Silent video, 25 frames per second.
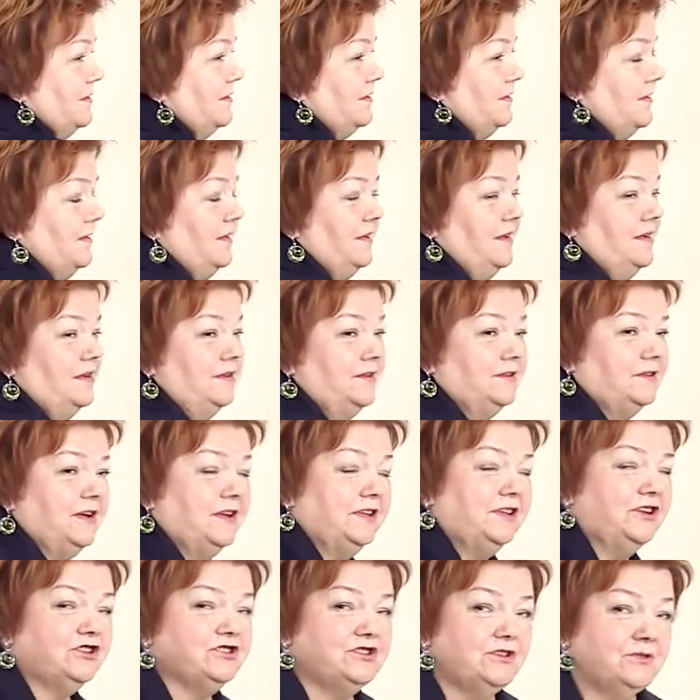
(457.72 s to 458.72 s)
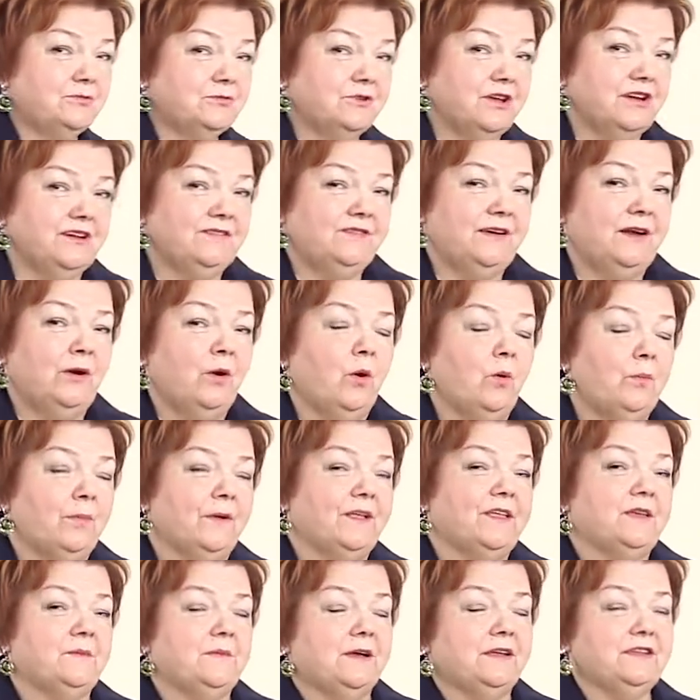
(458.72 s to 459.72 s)
It's better not to put your hands up
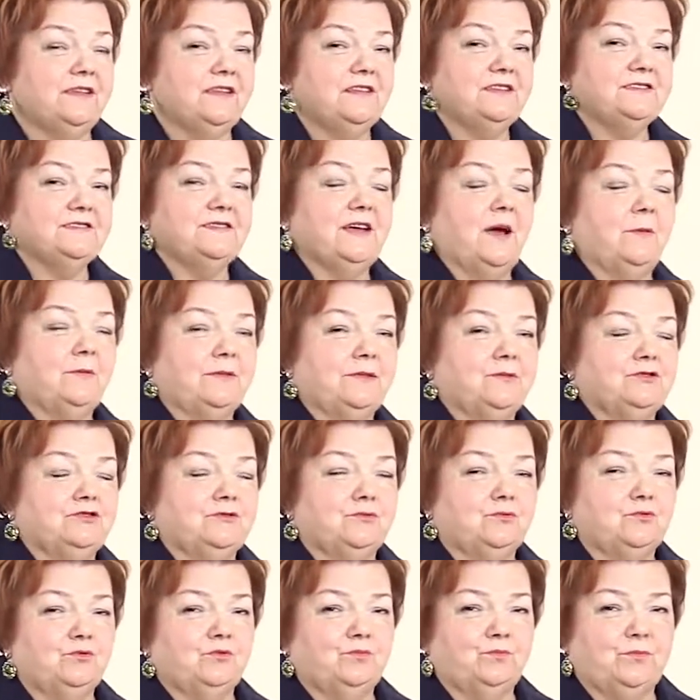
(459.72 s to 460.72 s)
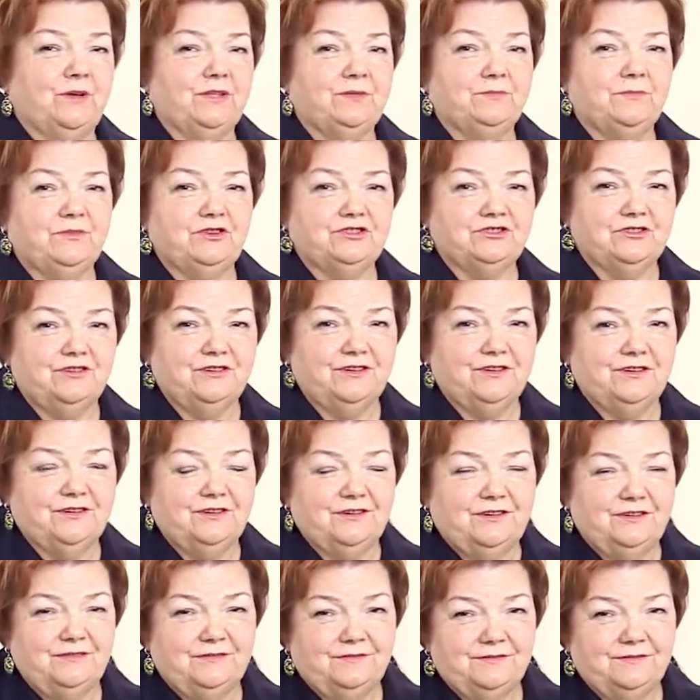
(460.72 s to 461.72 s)
in the air when you are wearing such sleeves.